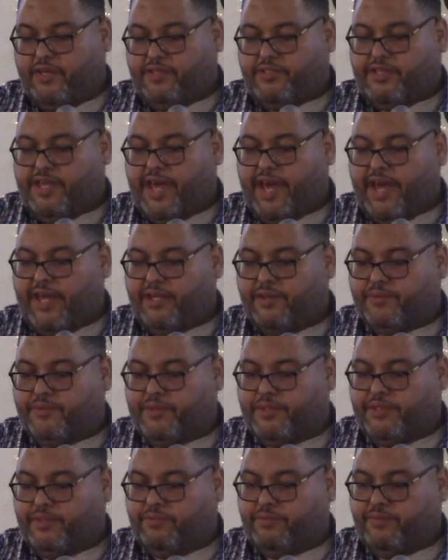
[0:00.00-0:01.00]
to
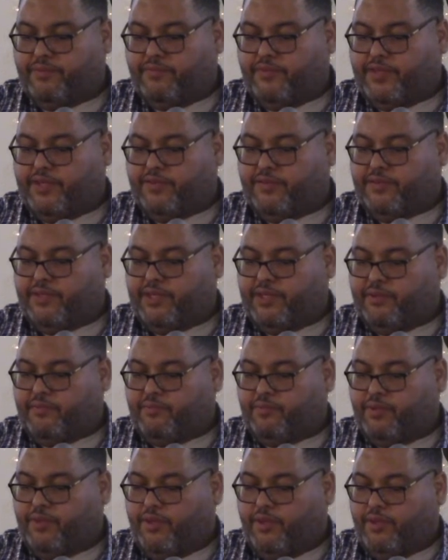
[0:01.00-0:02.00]
adequately revere them